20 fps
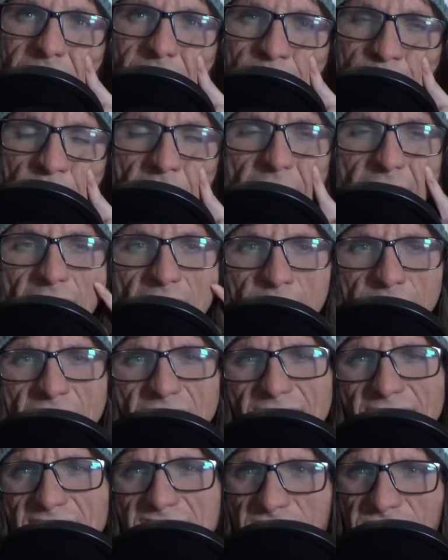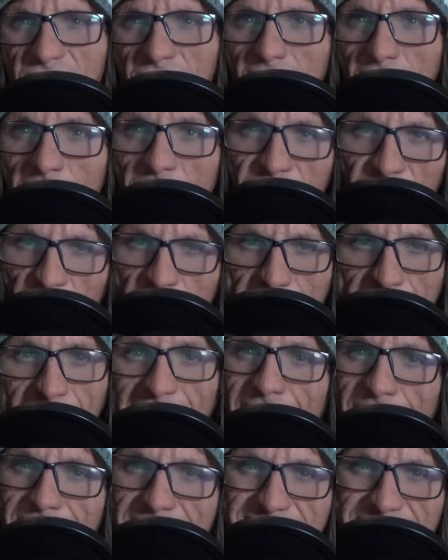But I mean, it's fun. For
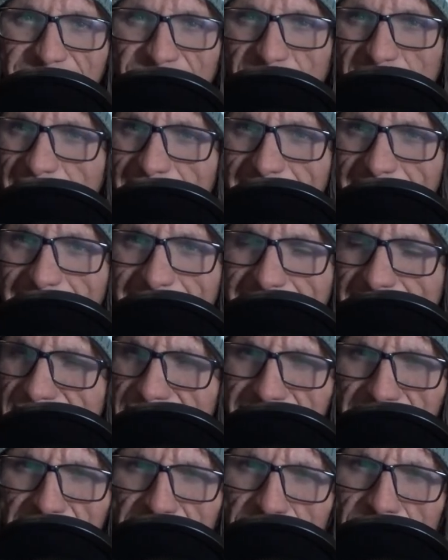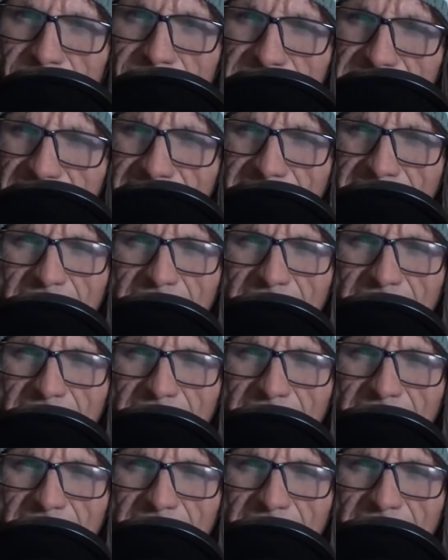now, it's fun and it's cute,